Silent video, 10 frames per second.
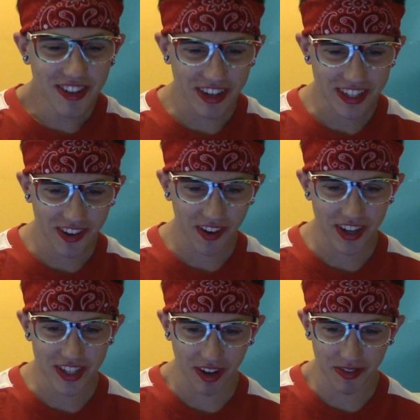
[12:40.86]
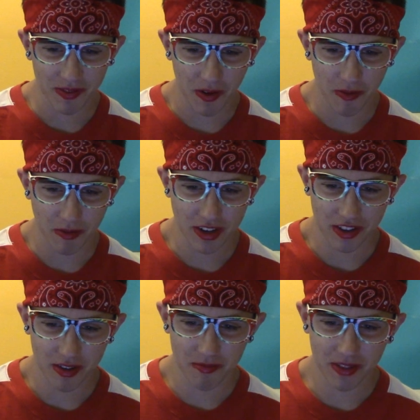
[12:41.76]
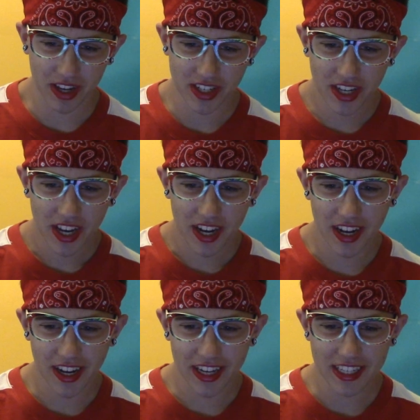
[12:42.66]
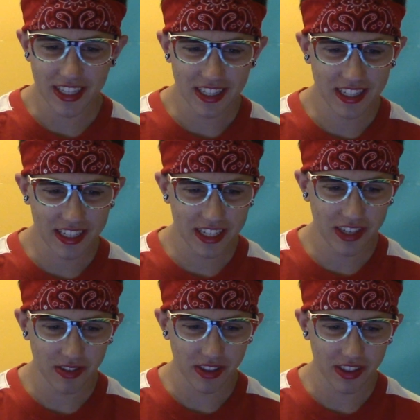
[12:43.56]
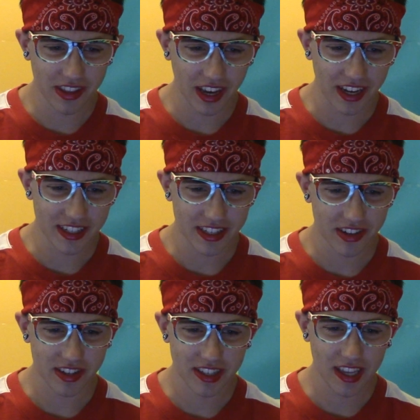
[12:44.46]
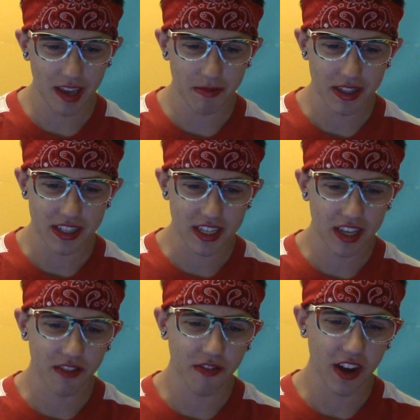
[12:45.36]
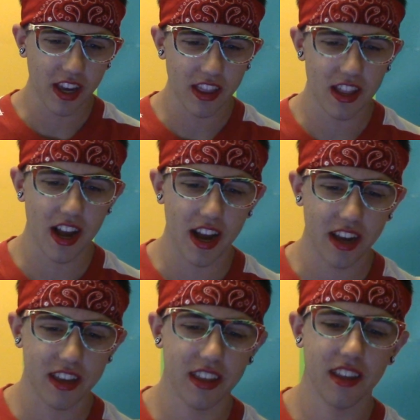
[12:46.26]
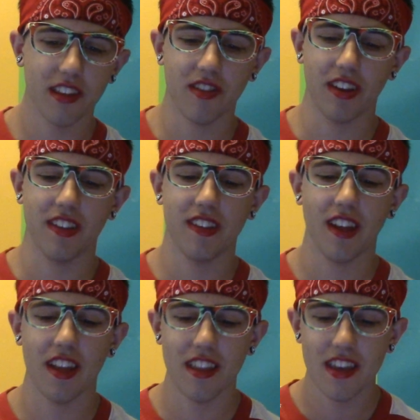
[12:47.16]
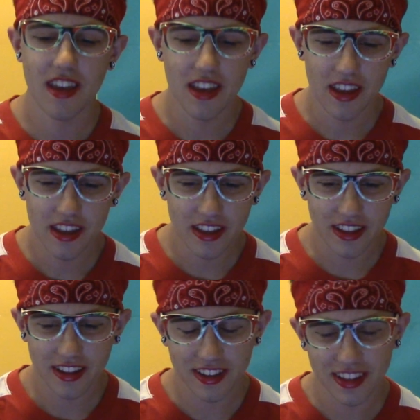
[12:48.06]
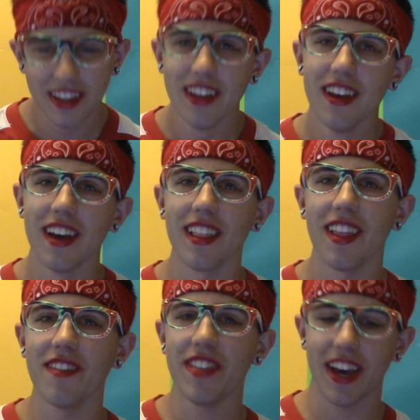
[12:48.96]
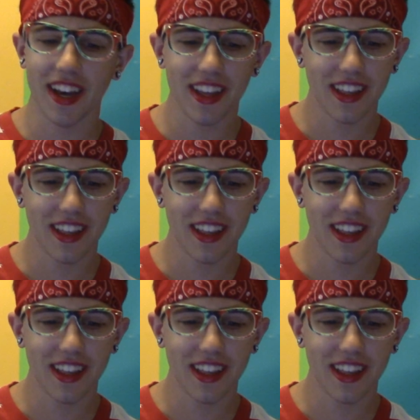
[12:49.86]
Trace and Corey jumped away from each other and blushed. Uh, I didn't see you guys there. Damn it, Zeke. Fucking knock, Trace said. I love that.